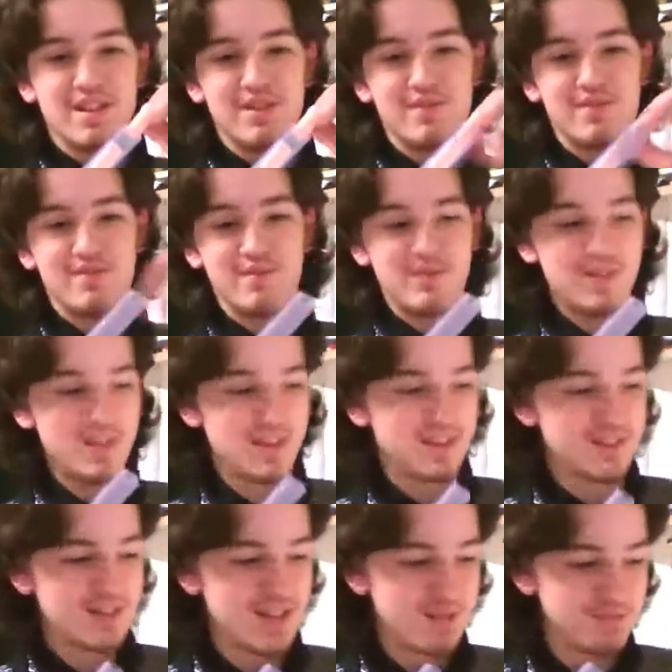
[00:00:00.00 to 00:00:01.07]
It
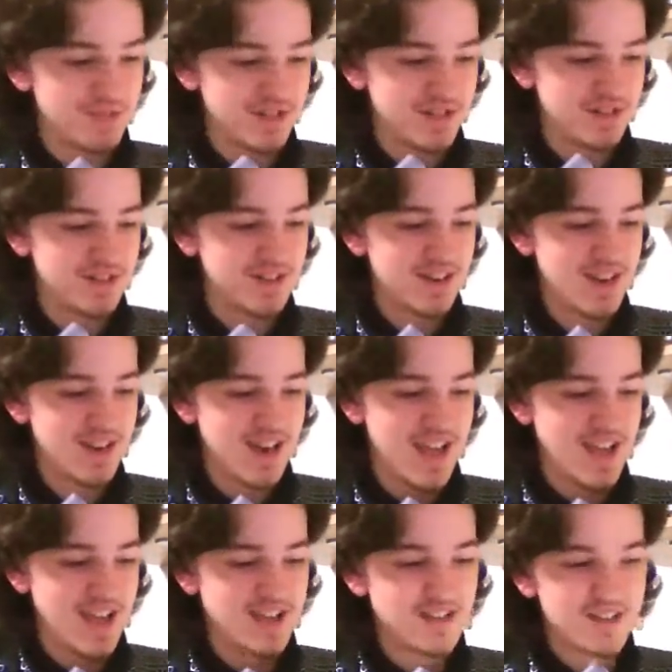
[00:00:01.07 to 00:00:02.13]
accepts
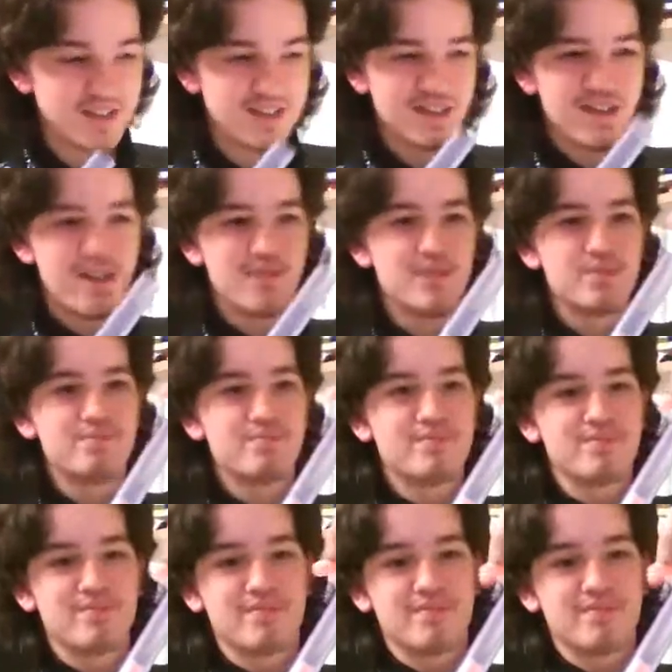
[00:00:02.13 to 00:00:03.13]
8 of them.